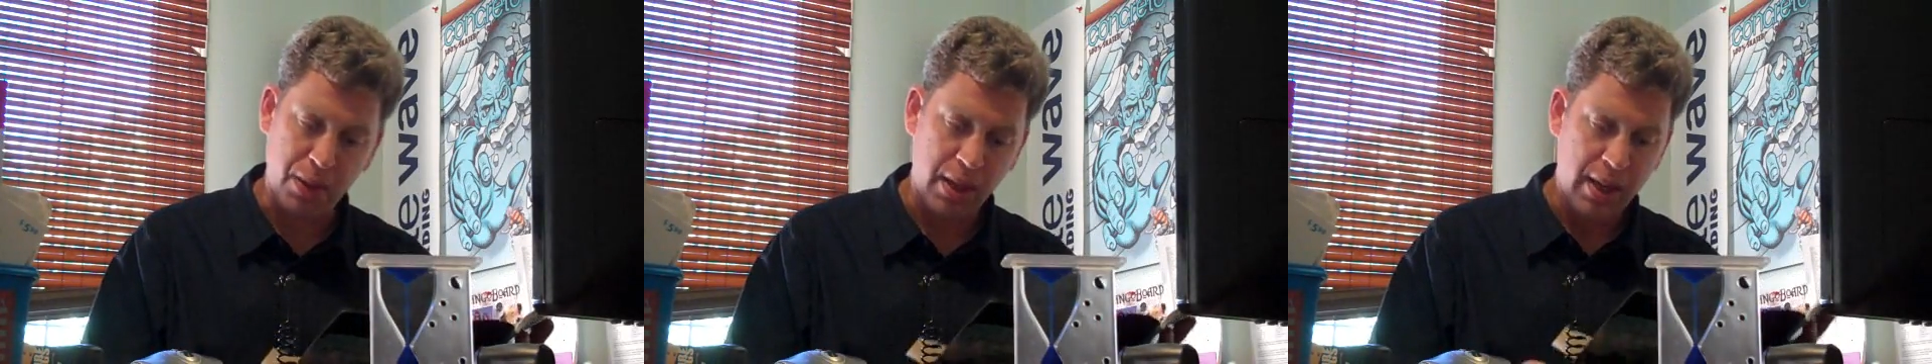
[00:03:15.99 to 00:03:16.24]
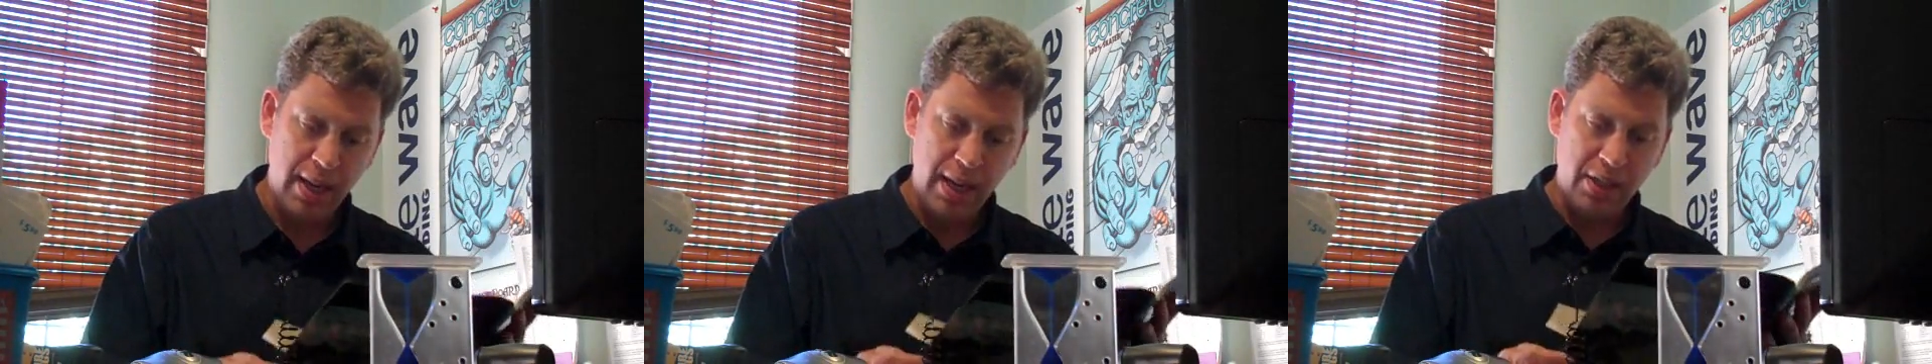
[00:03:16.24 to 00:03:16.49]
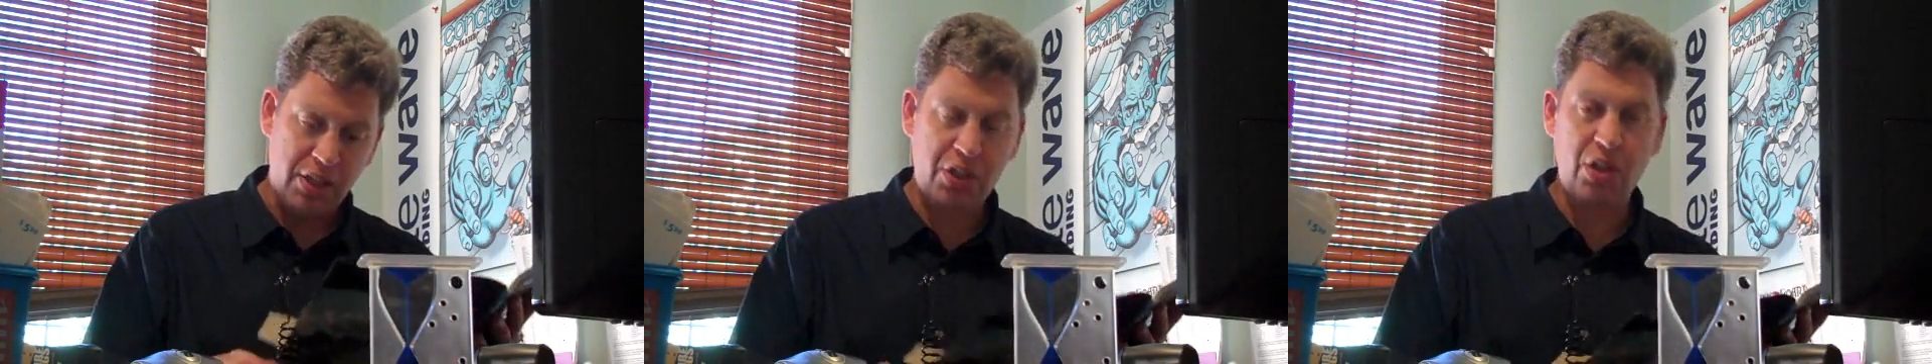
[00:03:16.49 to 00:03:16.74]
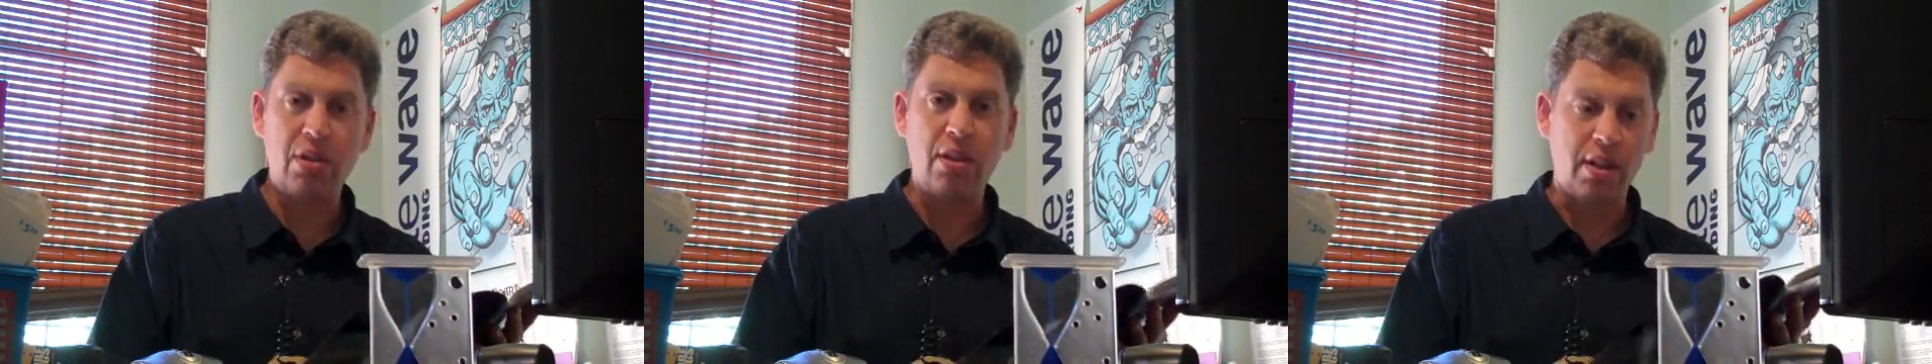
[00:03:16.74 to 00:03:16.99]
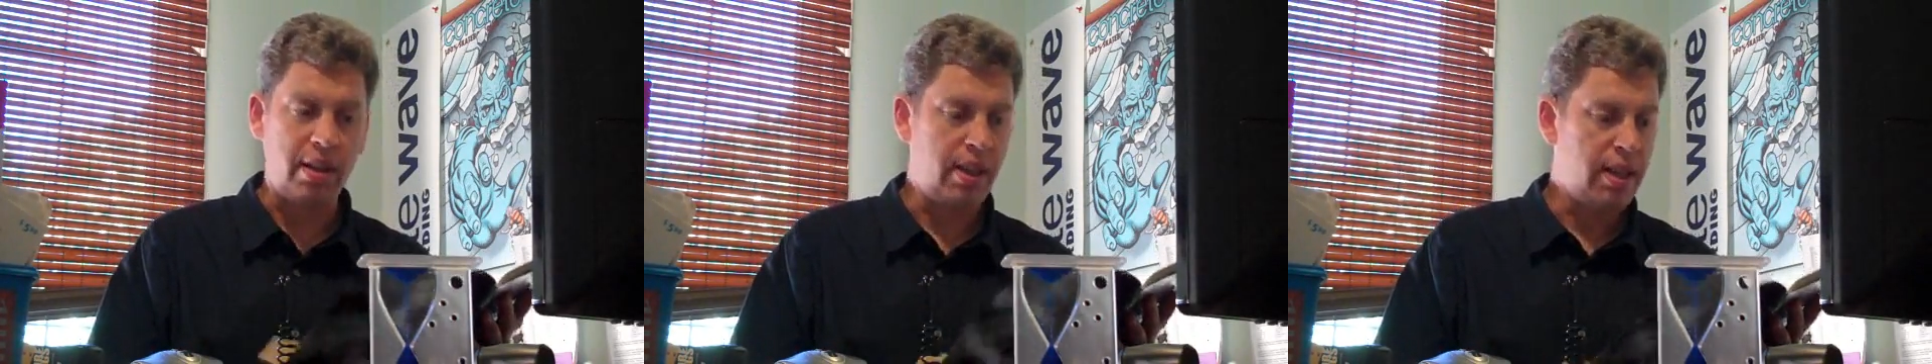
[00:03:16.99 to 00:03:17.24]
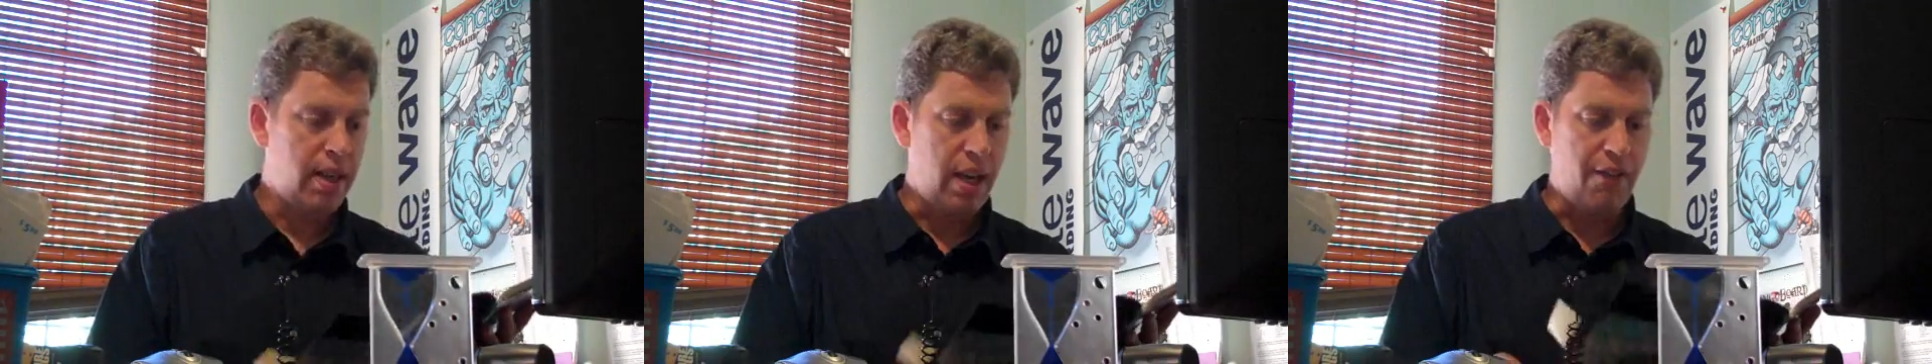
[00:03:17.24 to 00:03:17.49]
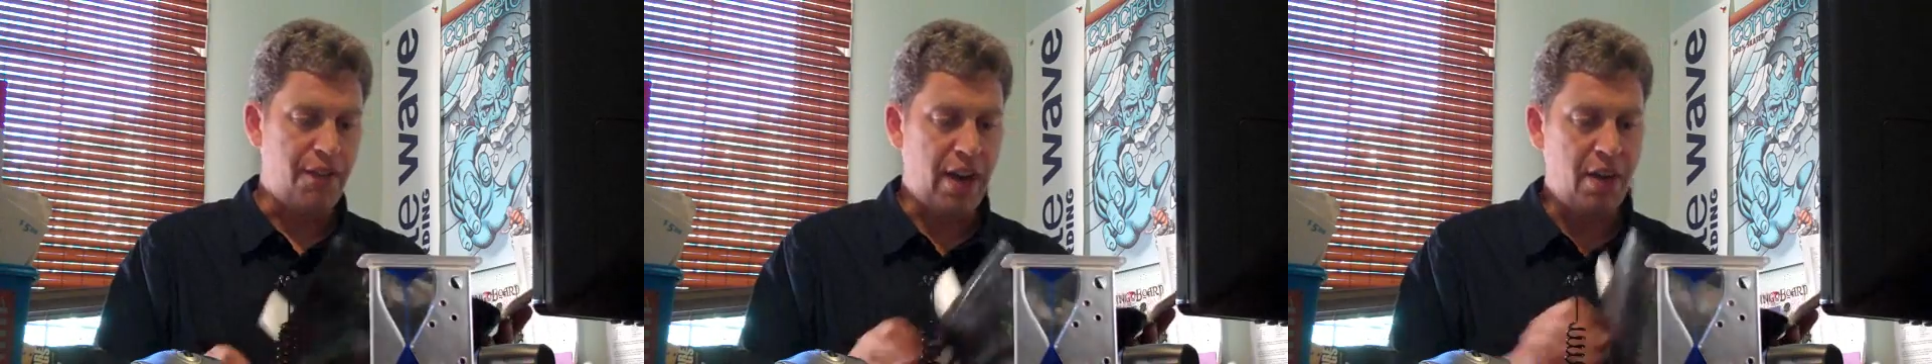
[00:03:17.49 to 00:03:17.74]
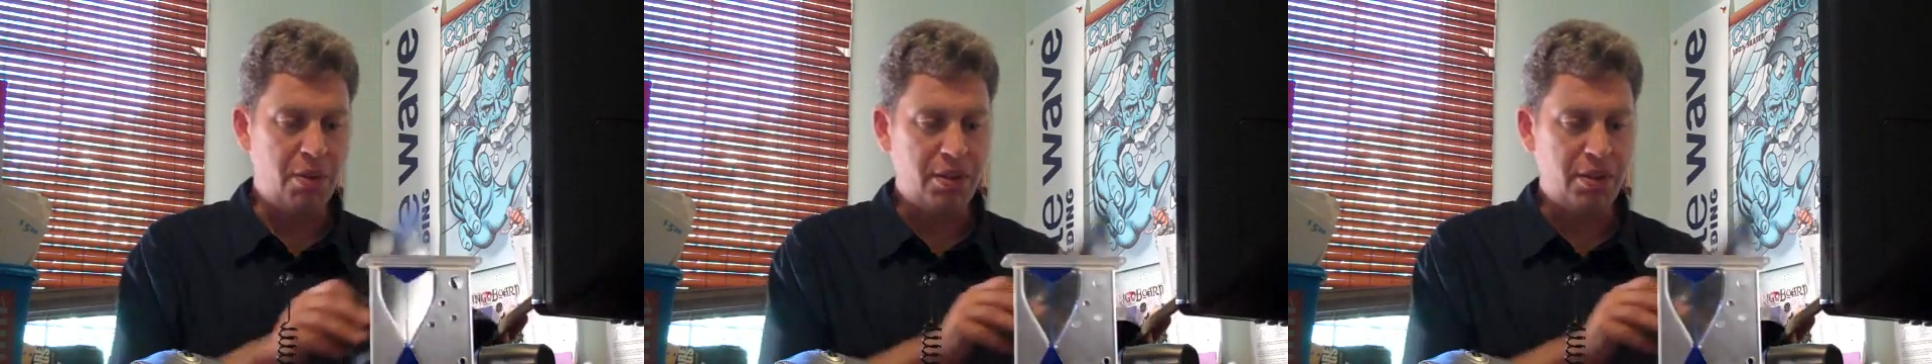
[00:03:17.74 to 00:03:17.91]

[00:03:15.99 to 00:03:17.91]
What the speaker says: but certainly if I